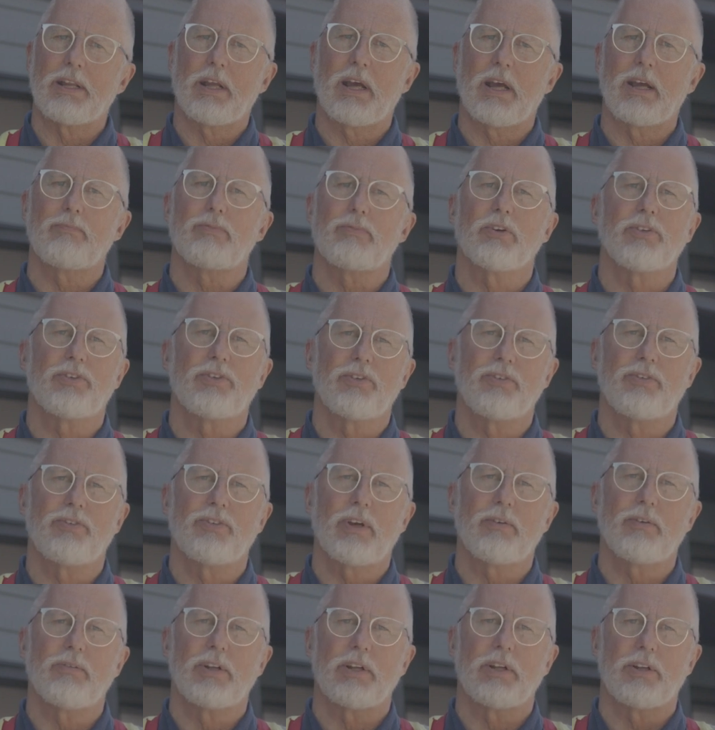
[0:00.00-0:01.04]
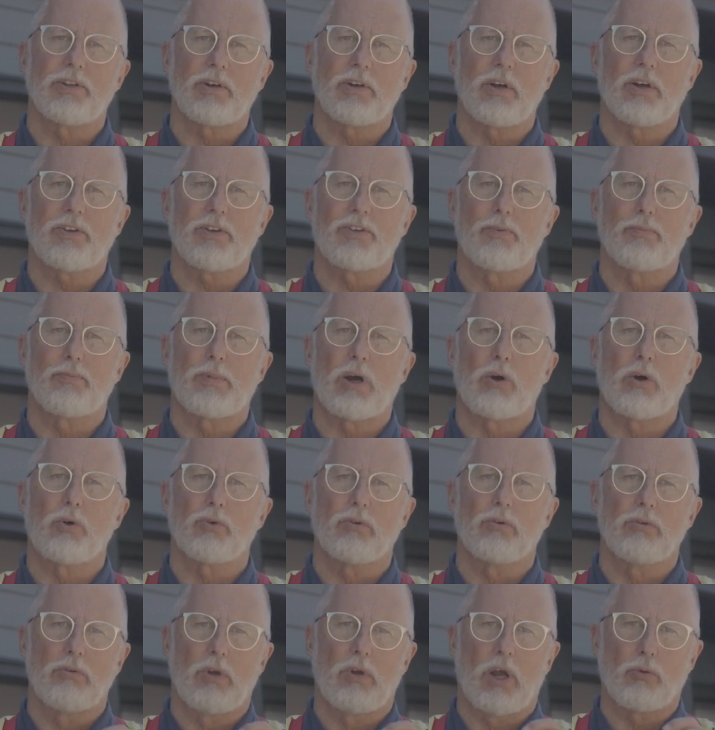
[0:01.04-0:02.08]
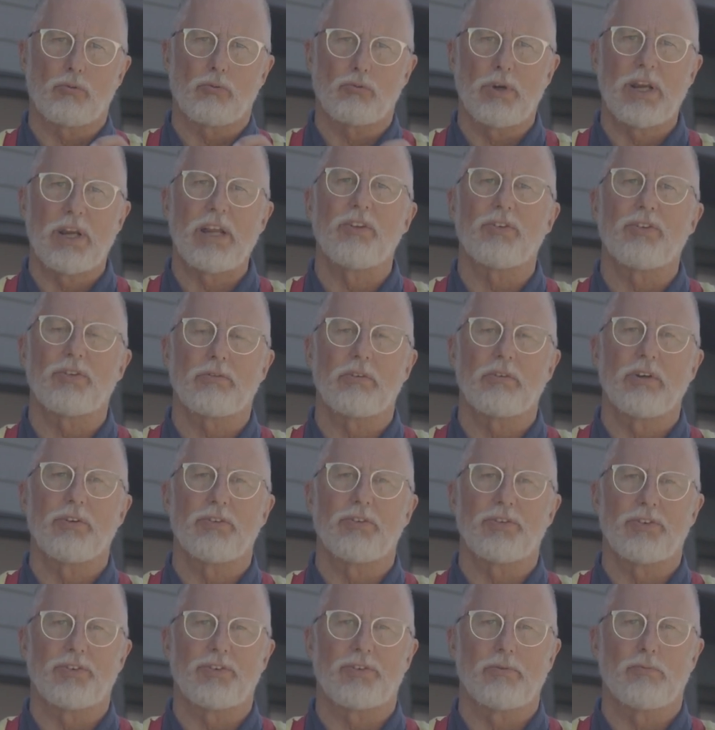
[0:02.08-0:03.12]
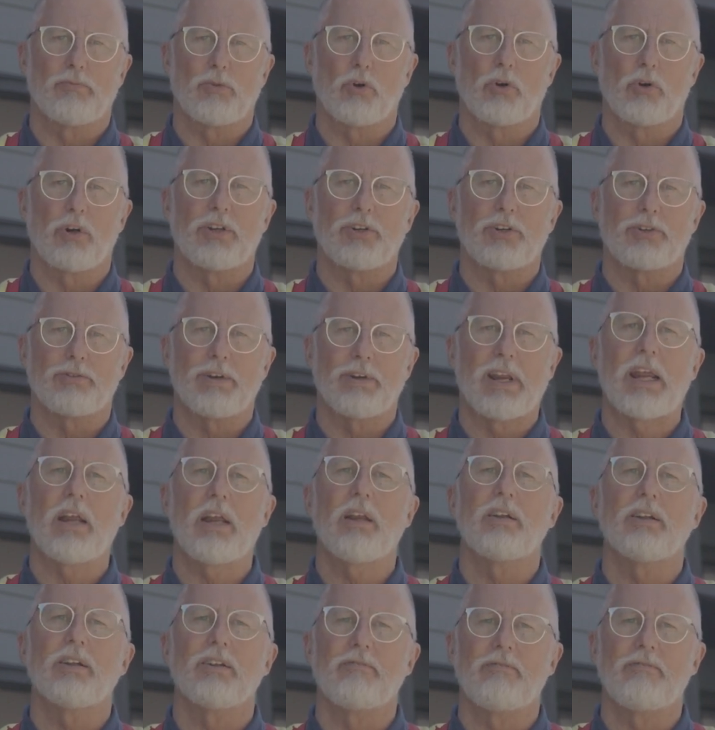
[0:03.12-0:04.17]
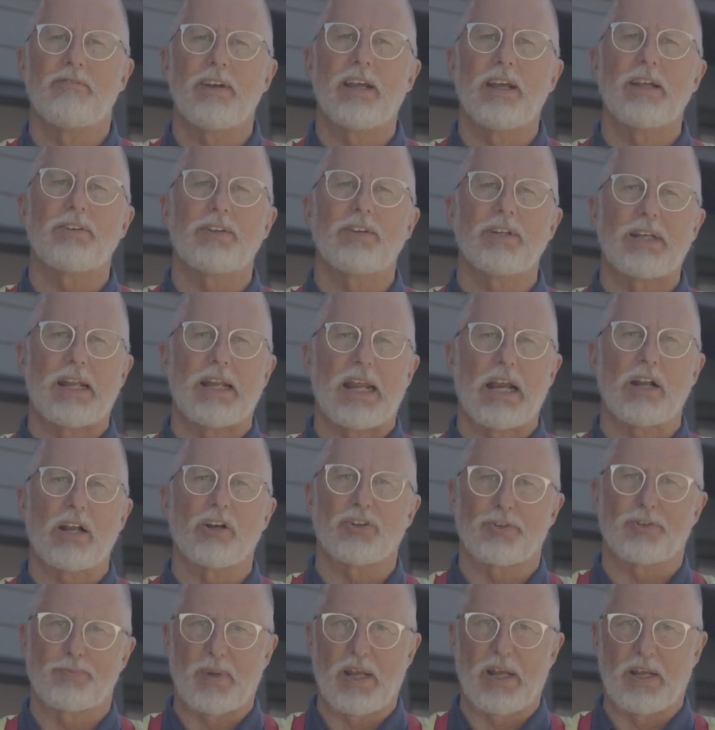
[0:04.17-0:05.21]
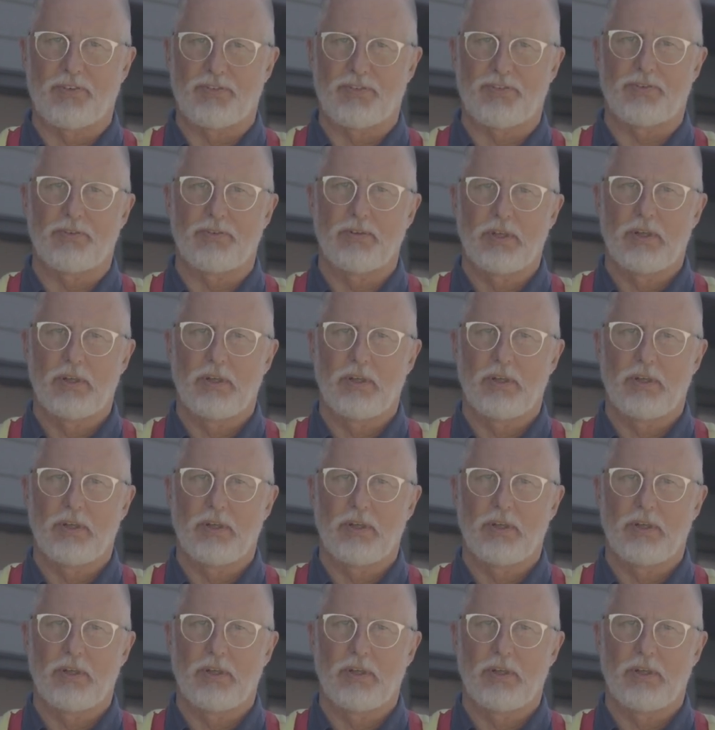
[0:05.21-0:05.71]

9.27, it talks about a rain screen system or a drained and vented airspace.